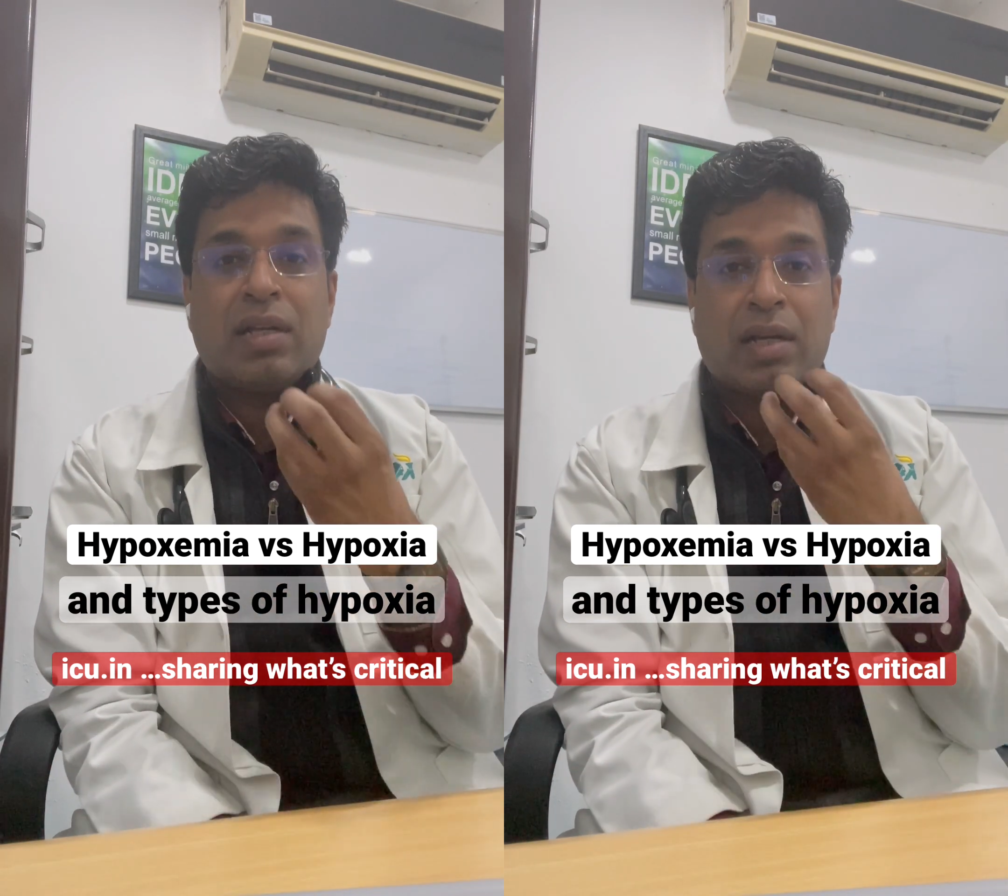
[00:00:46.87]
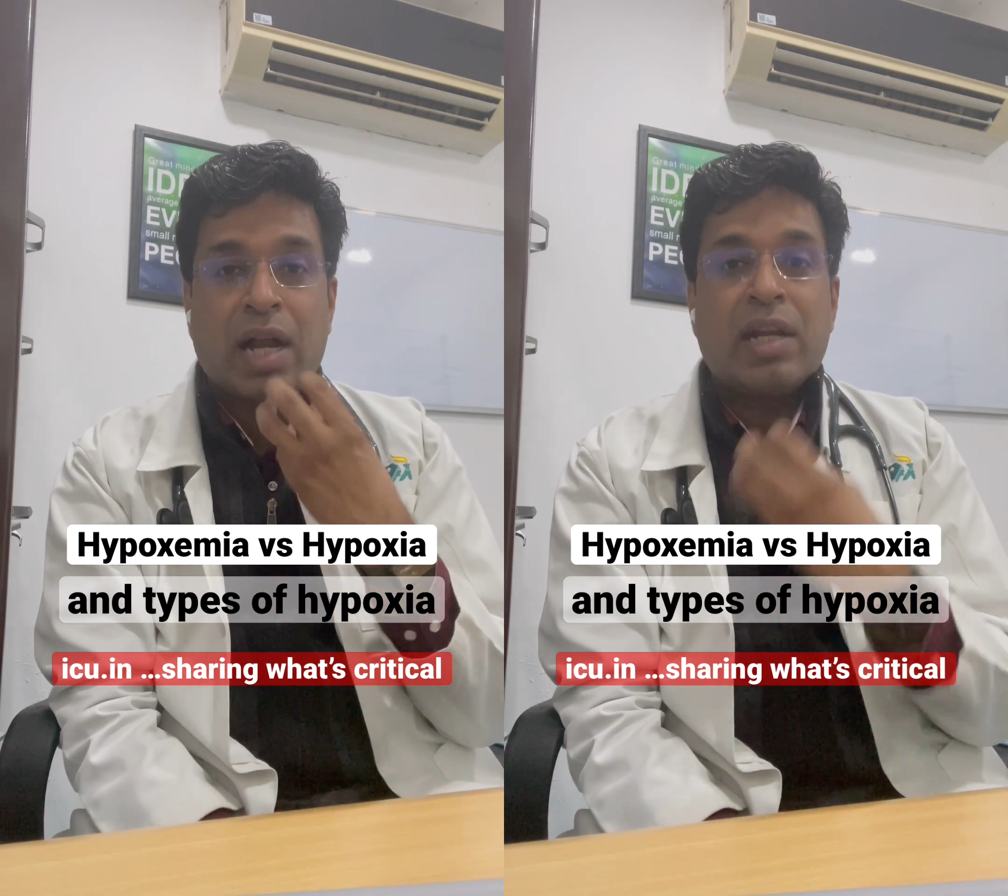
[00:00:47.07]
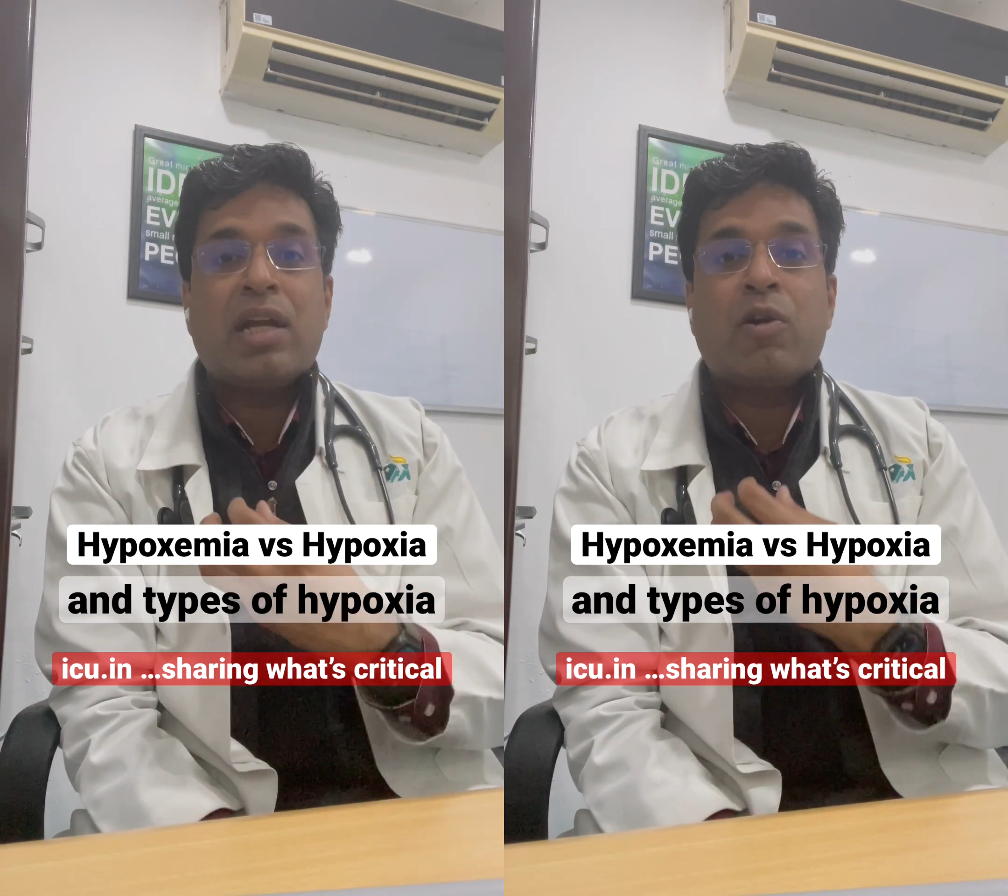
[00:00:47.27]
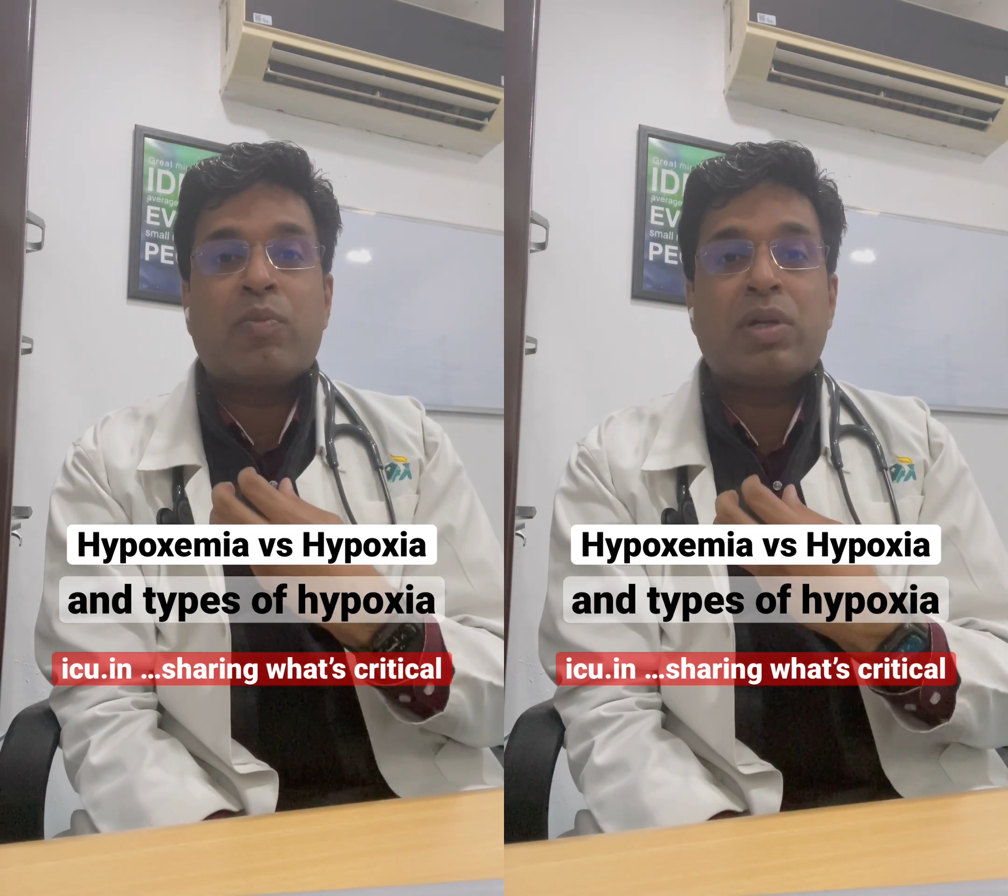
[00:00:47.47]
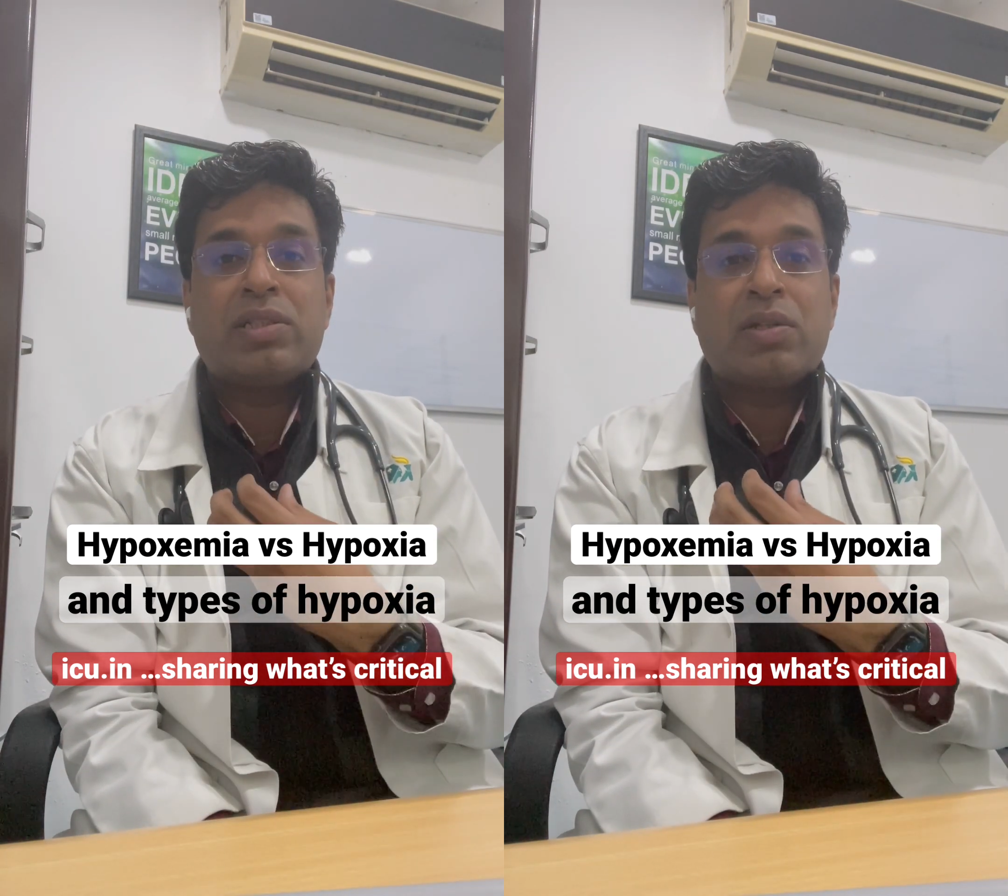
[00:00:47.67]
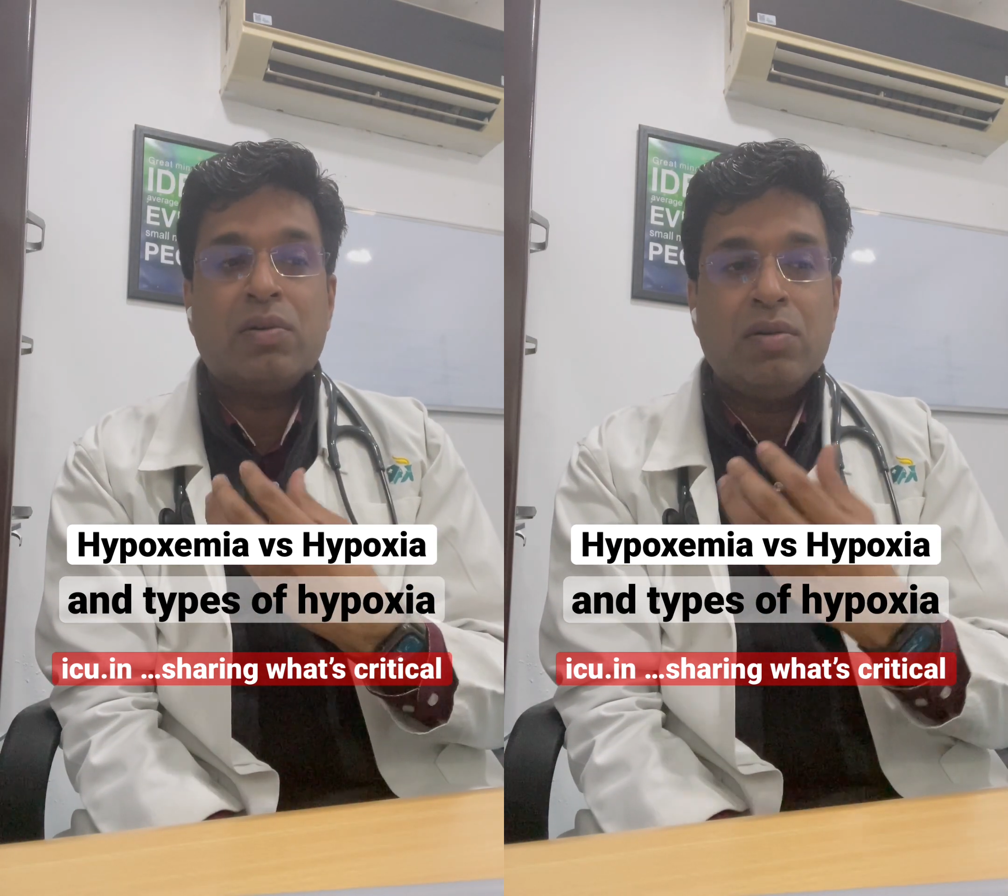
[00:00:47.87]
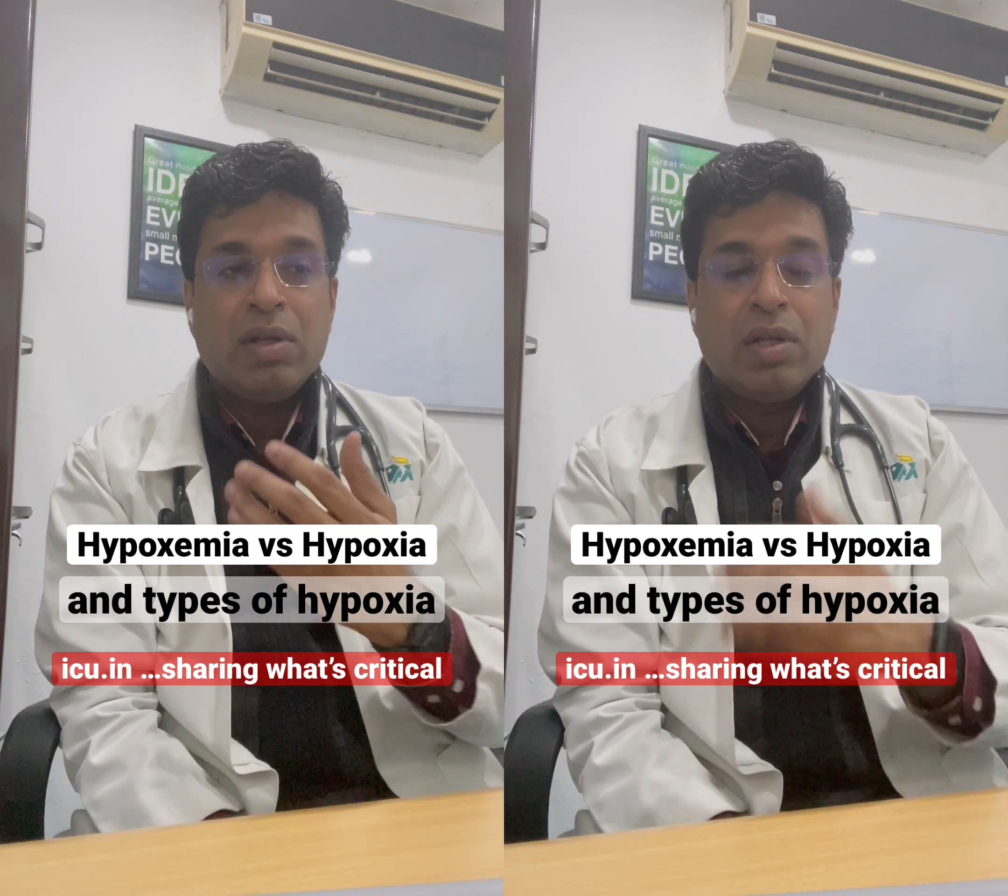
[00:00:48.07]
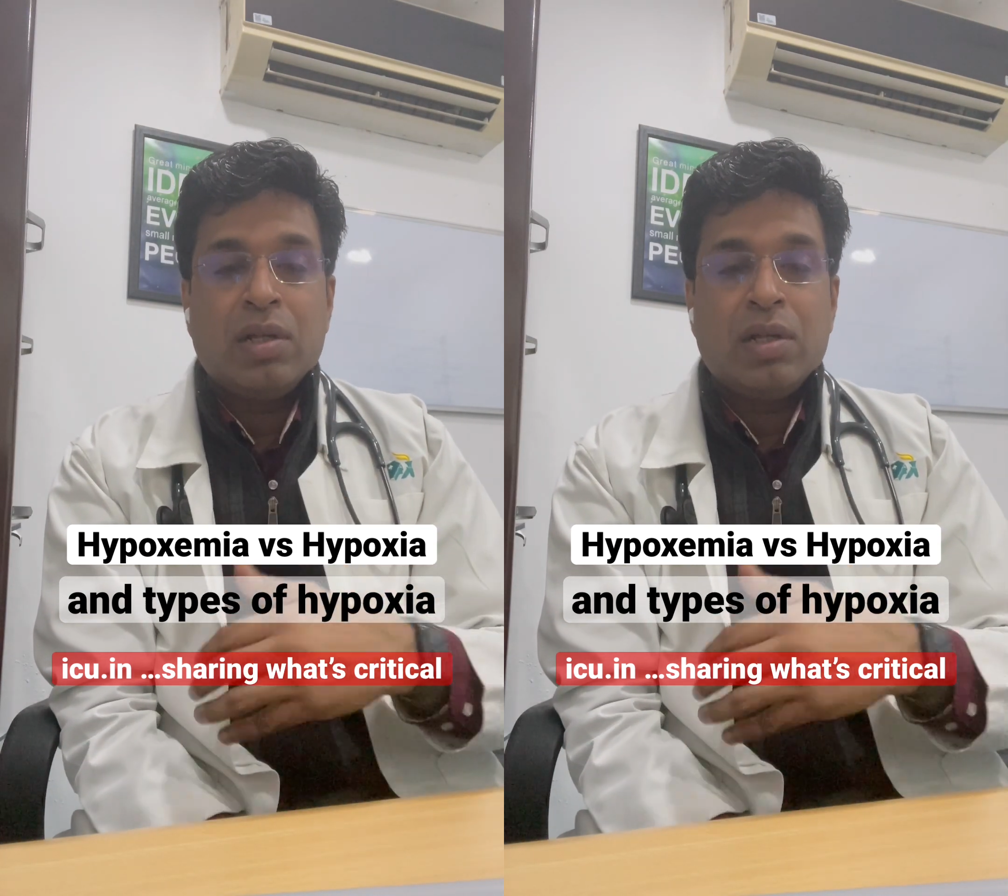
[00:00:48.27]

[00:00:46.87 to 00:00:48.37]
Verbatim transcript: cardiac output is low,